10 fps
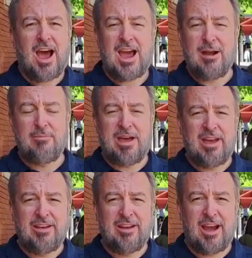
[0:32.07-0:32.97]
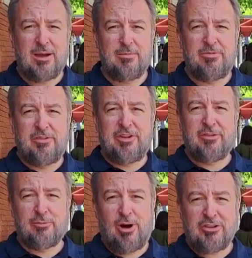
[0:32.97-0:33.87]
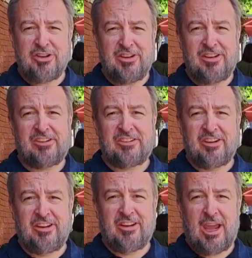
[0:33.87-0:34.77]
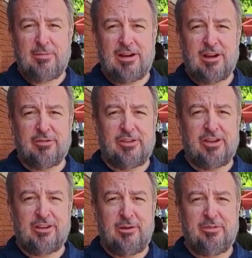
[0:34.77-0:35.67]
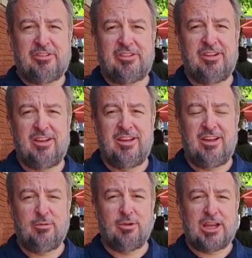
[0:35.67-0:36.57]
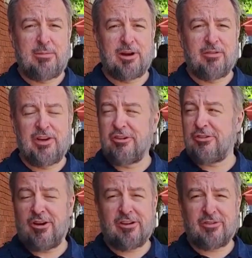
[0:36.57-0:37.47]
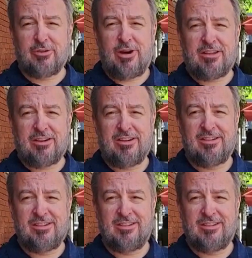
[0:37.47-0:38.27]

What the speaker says: Hi, I'm Ben. I'm 50 from Washington, D.C. Came down here for the eclipse. We're keeping our fingers crossed for the weather.